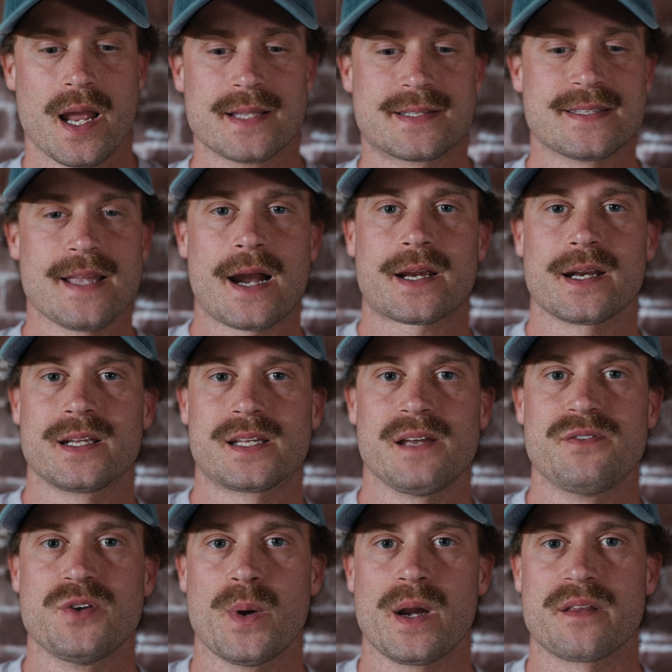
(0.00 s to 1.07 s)
It's not going to
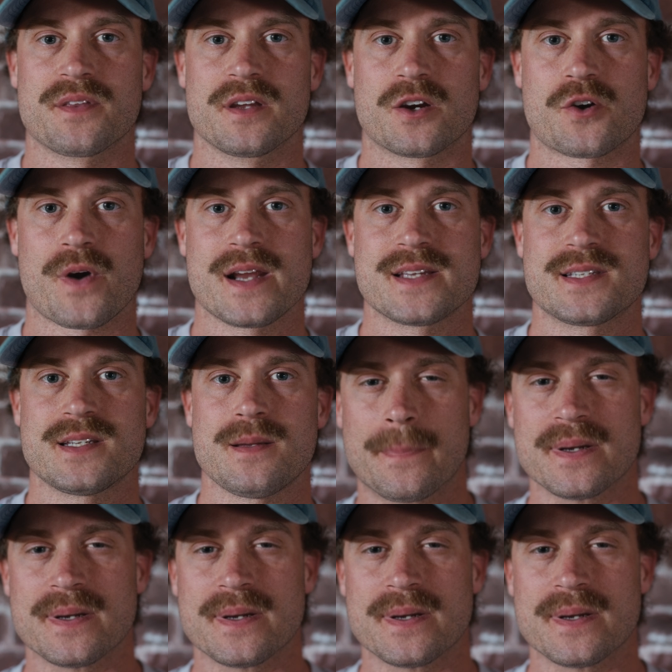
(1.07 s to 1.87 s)
give you anything crazy,